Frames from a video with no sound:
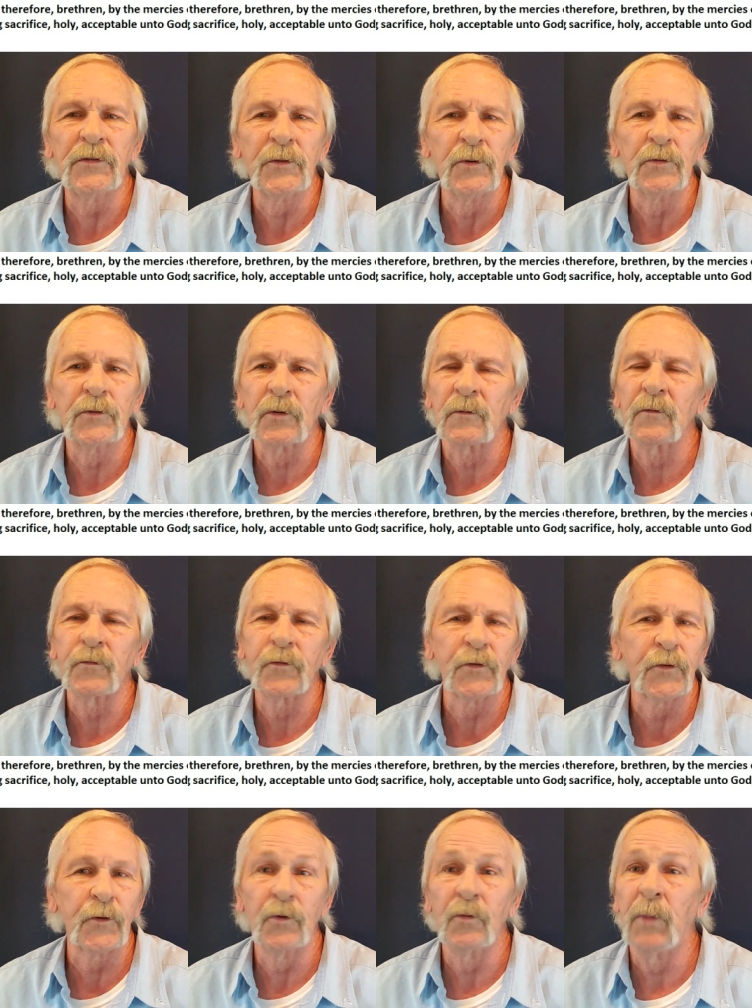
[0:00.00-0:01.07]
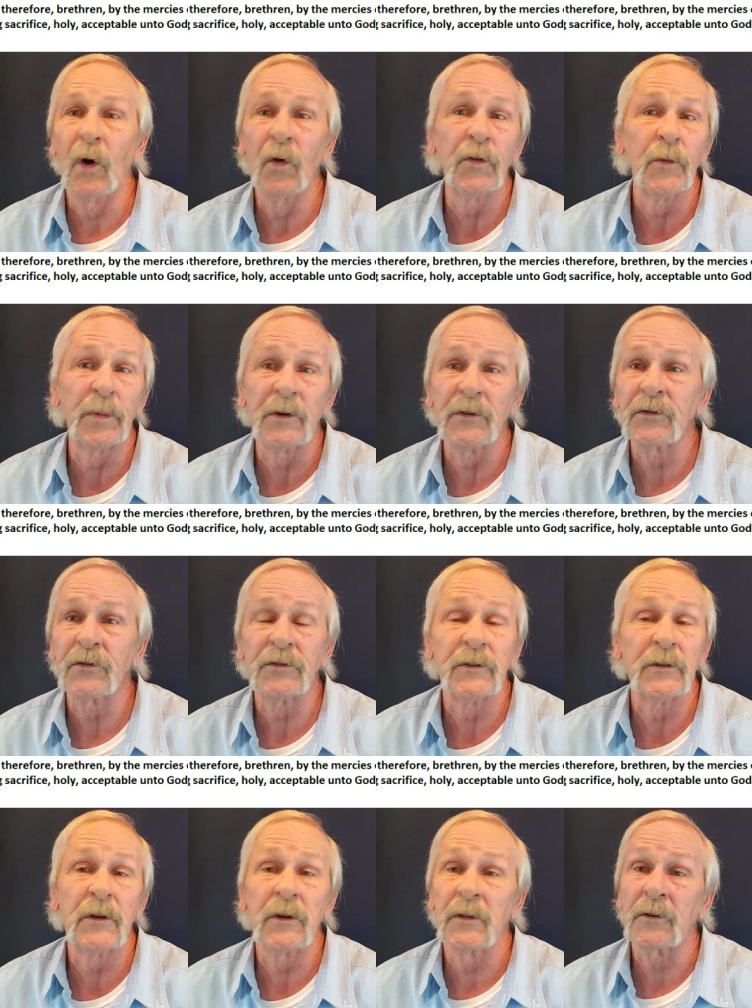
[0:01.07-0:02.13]
through both epistles
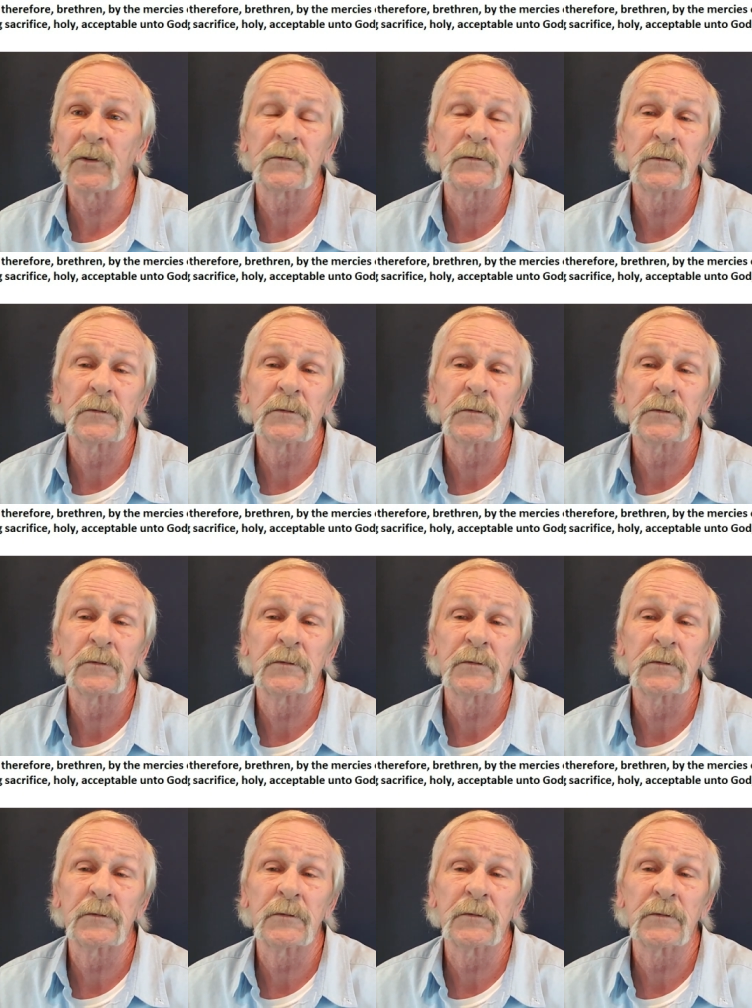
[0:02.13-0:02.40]
in